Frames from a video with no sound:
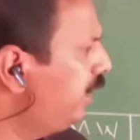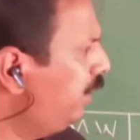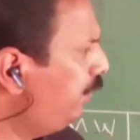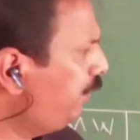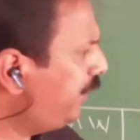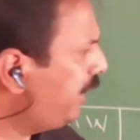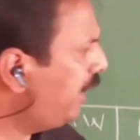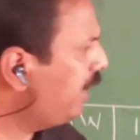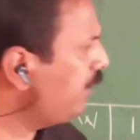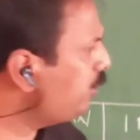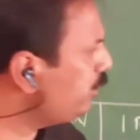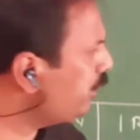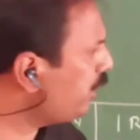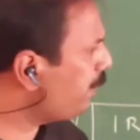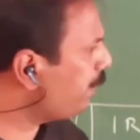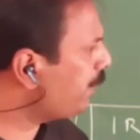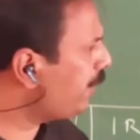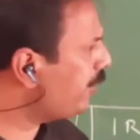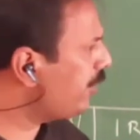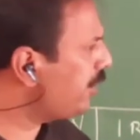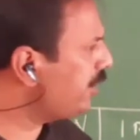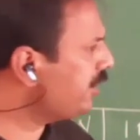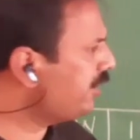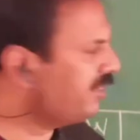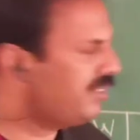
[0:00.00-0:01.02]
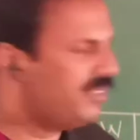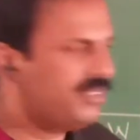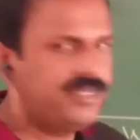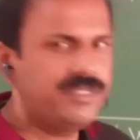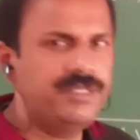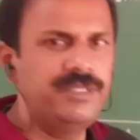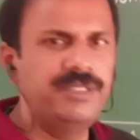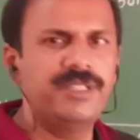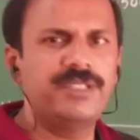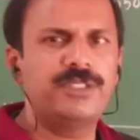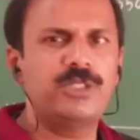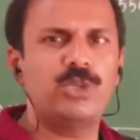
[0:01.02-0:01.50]
If 10 to the
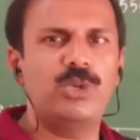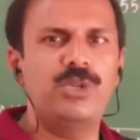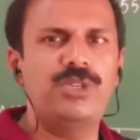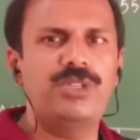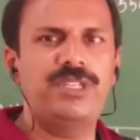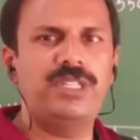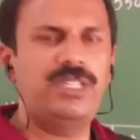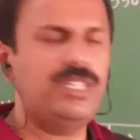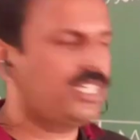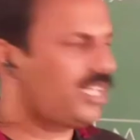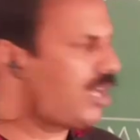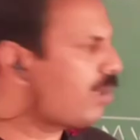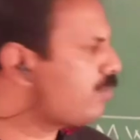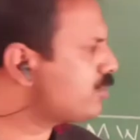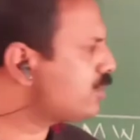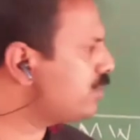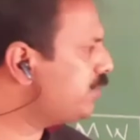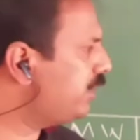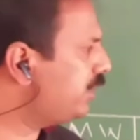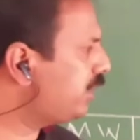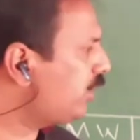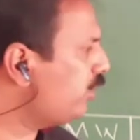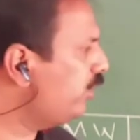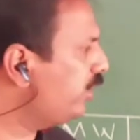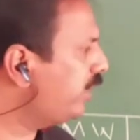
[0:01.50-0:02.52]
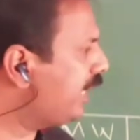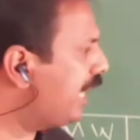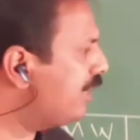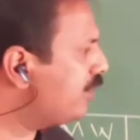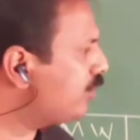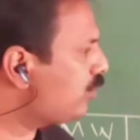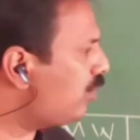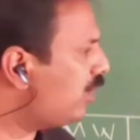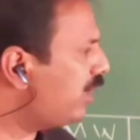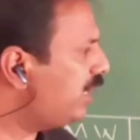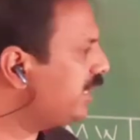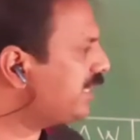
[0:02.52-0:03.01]
power 20 comes, whether you
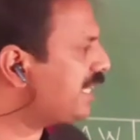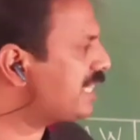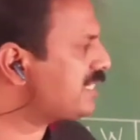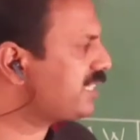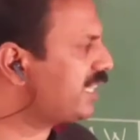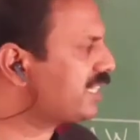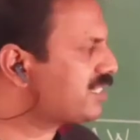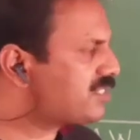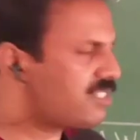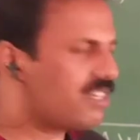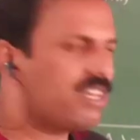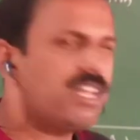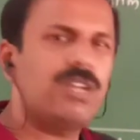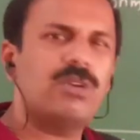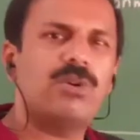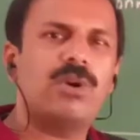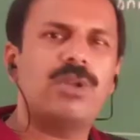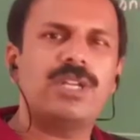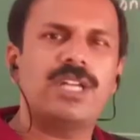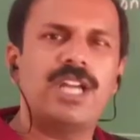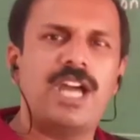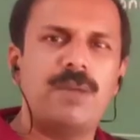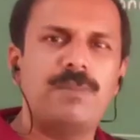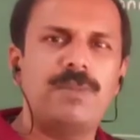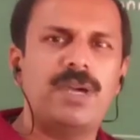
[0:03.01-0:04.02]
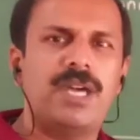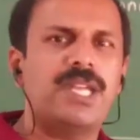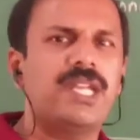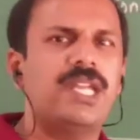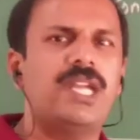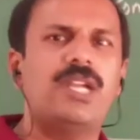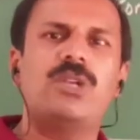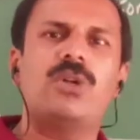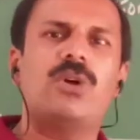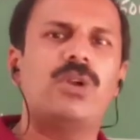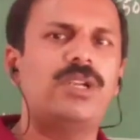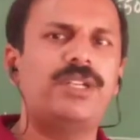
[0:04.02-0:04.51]
can call it as X-ray or gamma
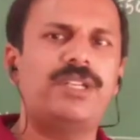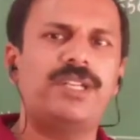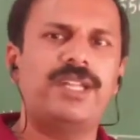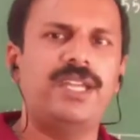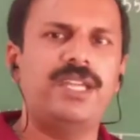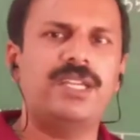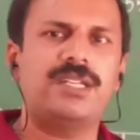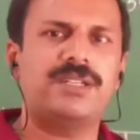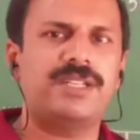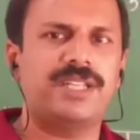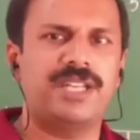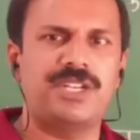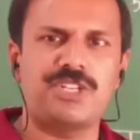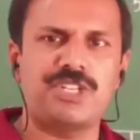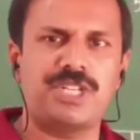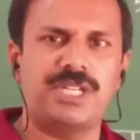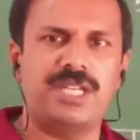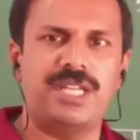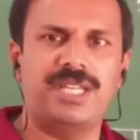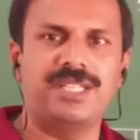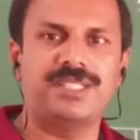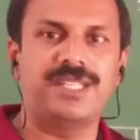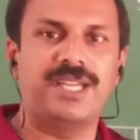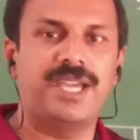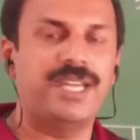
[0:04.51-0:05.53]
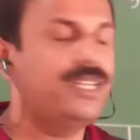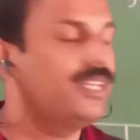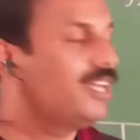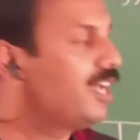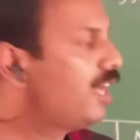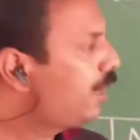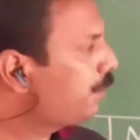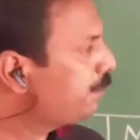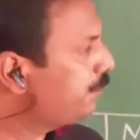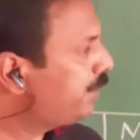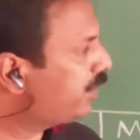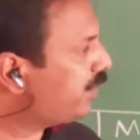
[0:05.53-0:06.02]
ray, don't take tension like that.